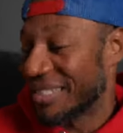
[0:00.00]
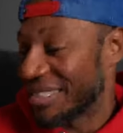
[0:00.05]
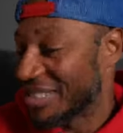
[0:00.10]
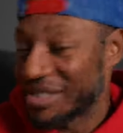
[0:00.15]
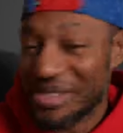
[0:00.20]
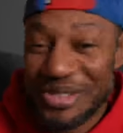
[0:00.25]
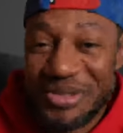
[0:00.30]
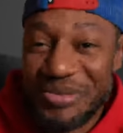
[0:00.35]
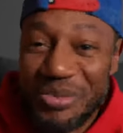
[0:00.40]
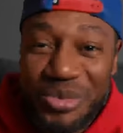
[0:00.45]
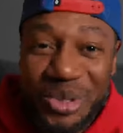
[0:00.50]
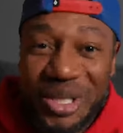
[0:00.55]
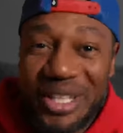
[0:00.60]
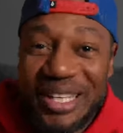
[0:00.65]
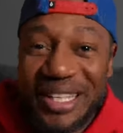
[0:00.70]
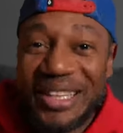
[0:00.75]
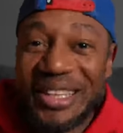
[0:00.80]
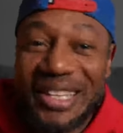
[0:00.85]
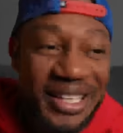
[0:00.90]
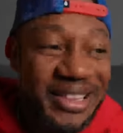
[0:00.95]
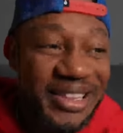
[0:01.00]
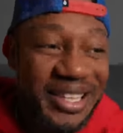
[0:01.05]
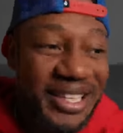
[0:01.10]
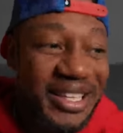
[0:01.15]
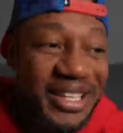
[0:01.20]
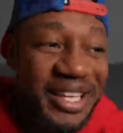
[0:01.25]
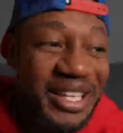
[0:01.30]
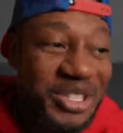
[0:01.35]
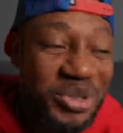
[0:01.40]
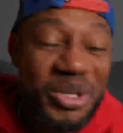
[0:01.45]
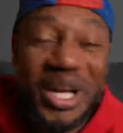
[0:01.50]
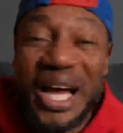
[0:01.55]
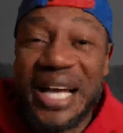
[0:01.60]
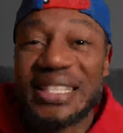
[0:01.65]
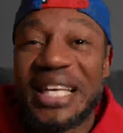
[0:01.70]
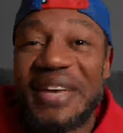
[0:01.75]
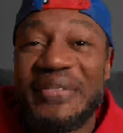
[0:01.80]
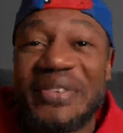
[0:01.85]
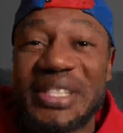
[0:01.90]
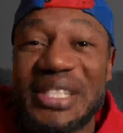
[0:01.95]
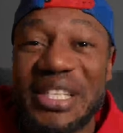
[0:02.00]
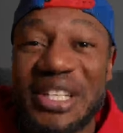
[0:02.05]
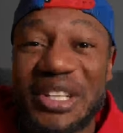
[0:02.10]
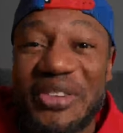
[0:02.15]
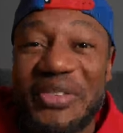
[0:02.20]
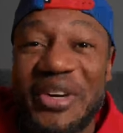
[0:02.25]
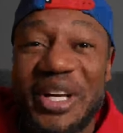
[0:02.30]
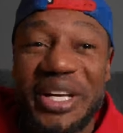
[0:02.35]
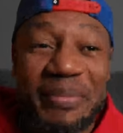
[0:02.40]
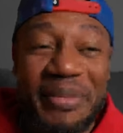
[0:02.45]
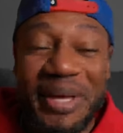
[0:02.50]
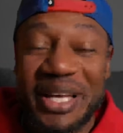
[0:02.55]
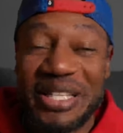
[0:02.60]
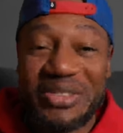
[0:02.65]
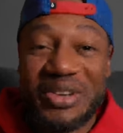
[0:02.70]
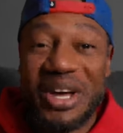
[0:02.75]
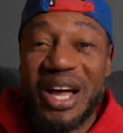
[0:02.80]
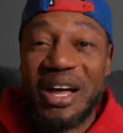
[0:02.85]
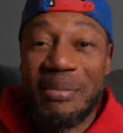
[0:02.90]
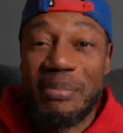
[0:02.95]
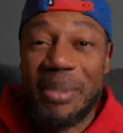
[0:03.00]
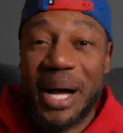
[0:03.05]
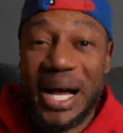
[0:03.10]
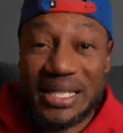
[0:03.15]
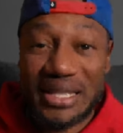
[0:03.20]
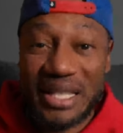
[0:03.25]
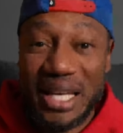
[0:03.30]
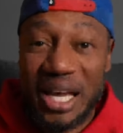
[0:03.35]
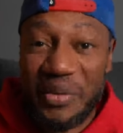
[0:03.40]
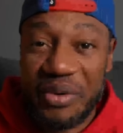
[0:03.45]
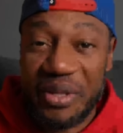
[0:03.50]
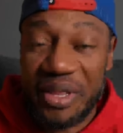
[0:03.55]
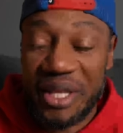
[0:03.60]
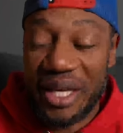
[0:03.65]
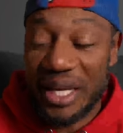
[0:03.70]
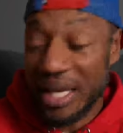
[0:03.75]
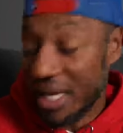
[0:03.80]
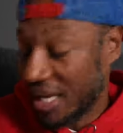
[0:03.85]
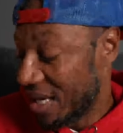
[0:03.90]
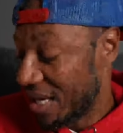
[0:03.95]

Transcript: There's really nothing that you guys haven't seen already, man, so I unboxed everything.